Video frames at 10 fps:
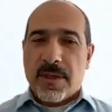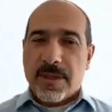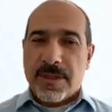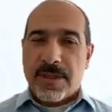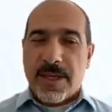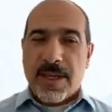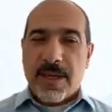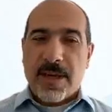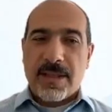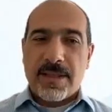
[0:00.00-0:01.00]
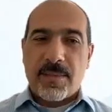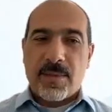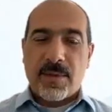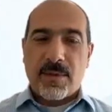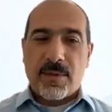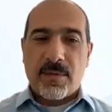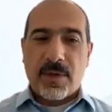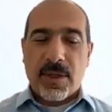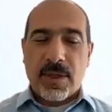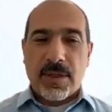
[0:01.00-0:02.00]
This is a key concept to
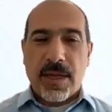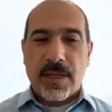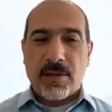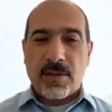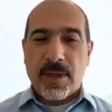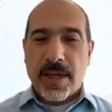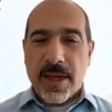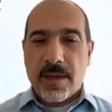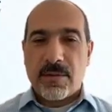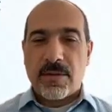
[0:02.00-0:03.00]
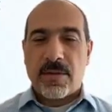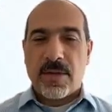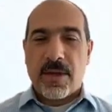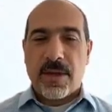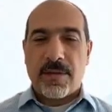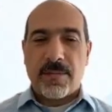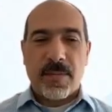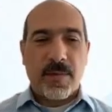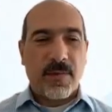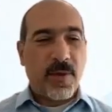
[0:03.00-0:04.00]
take into account
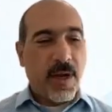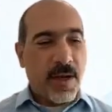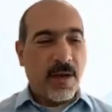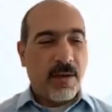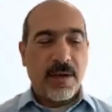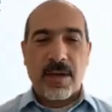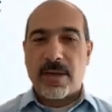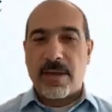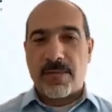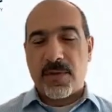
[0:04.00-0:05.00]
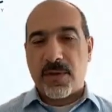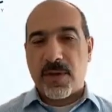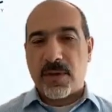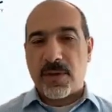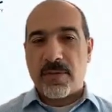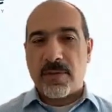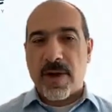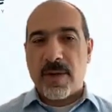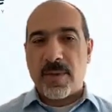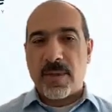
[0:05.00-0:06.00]
for any critical infrastructure
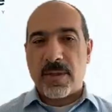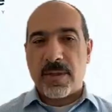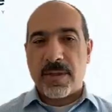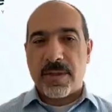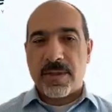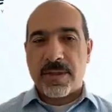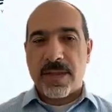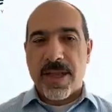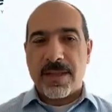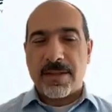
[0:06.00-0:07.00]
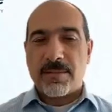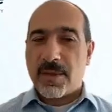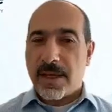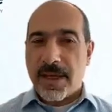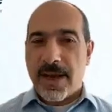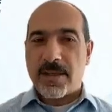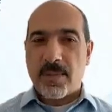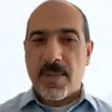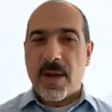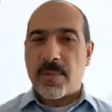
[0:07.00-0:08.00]
environment that really cares
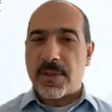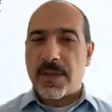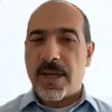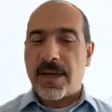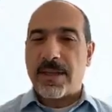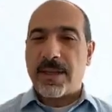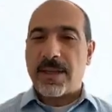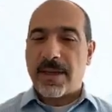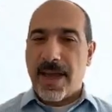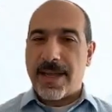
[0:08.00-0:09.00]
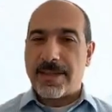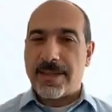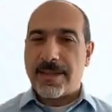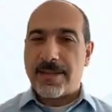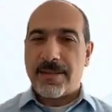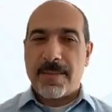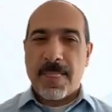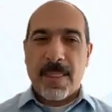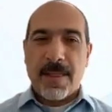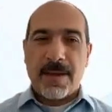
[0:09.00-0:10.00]
about protecting assets,
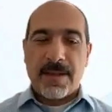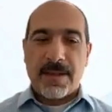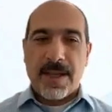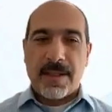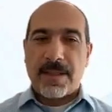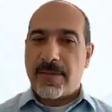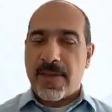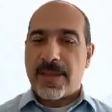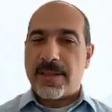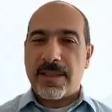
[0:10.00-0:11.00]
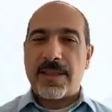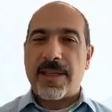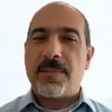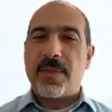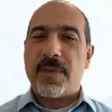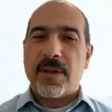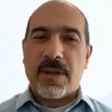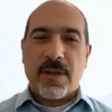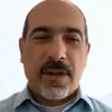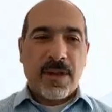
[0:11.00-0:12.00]
is that defense in depth
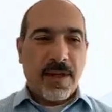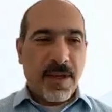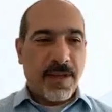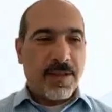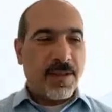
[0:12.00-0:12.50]
and